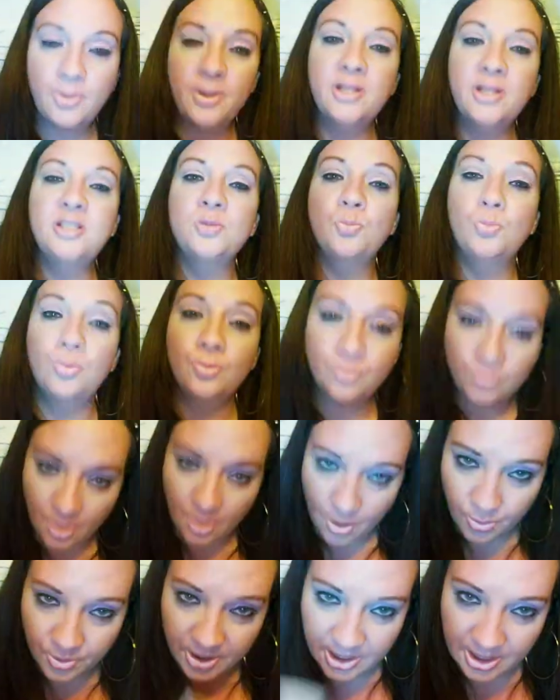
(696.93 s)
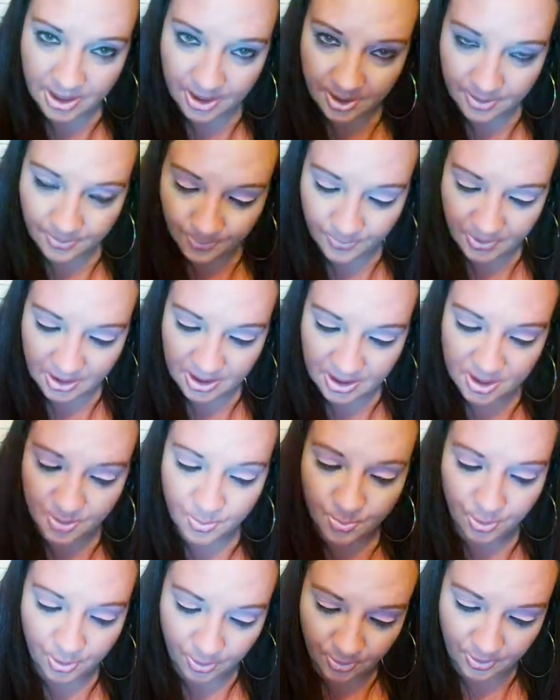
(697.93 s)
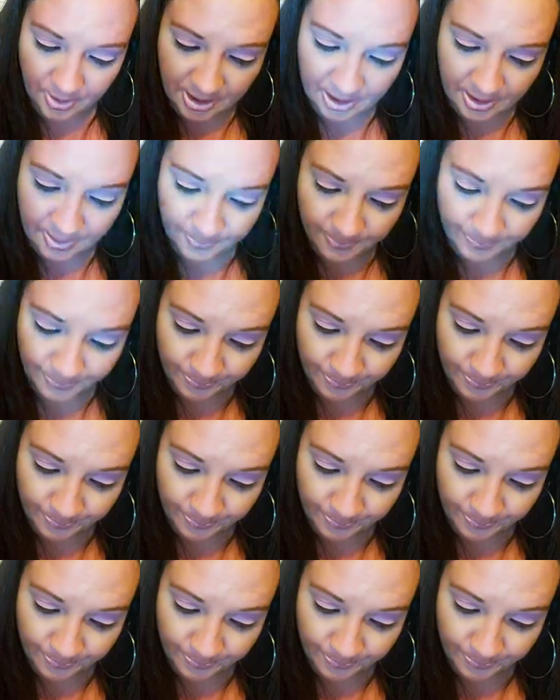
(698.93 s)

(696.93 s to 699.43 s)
but it's broken. Yeah, it's broken.